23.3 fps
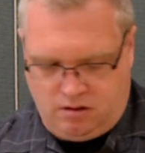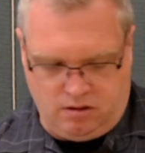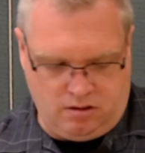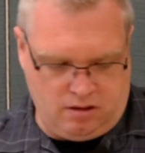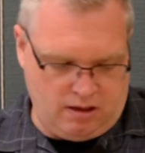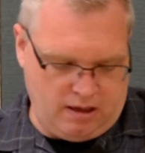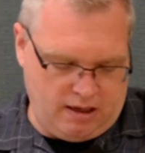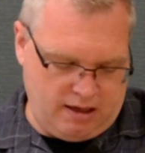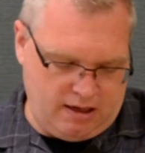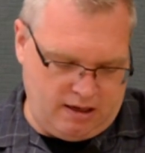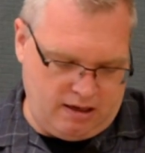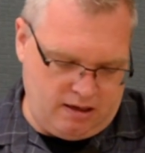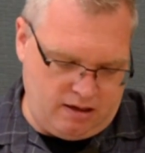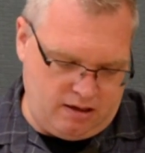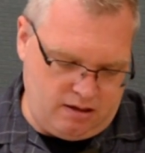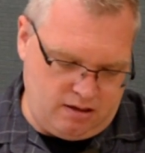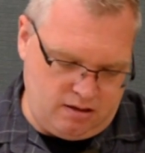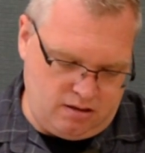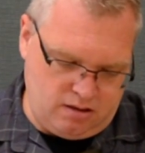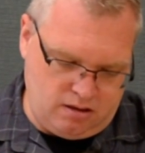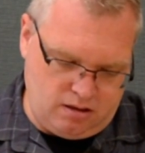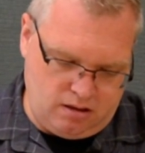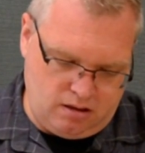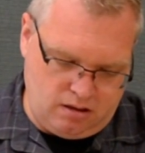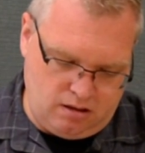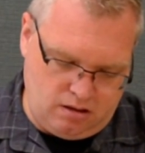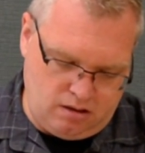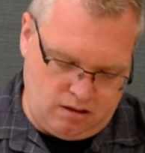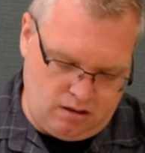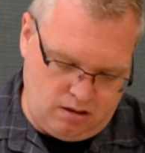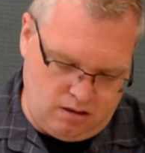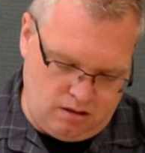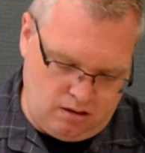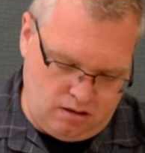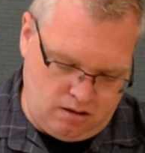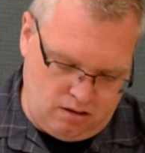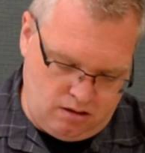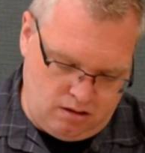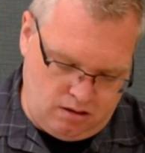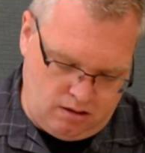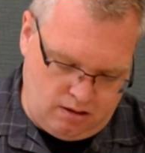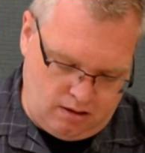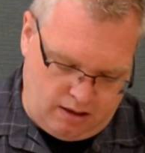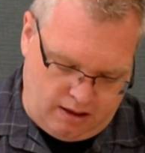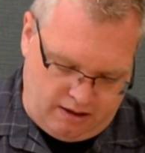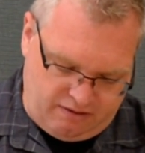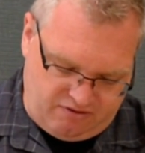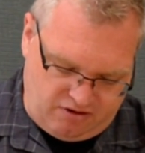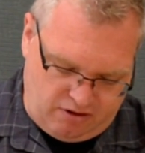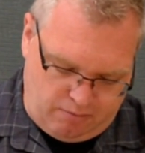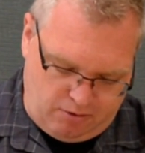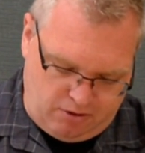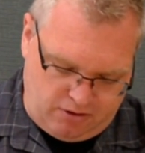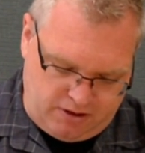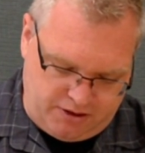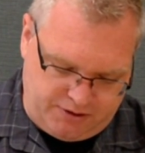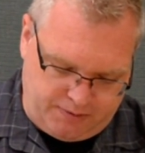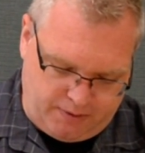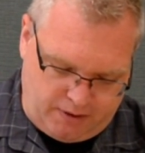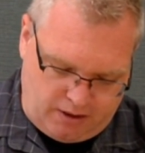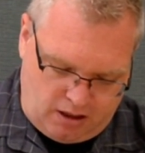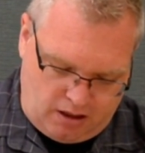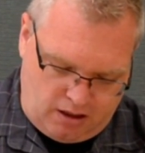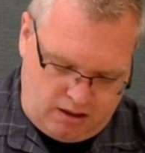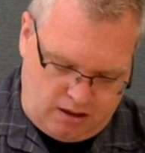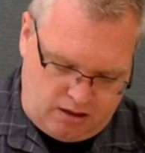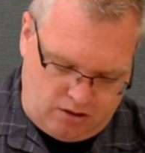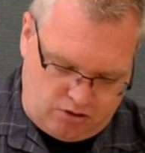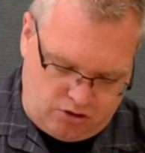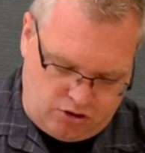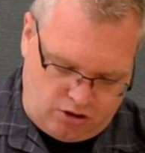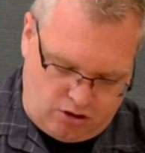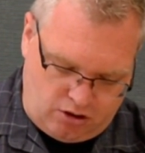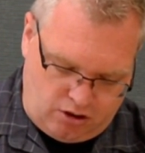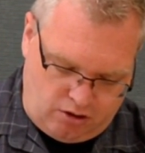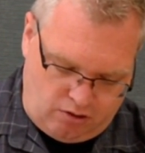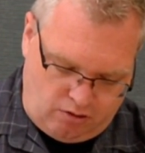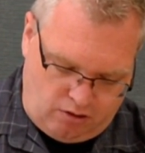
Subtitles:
And after I put this one on, I'll show you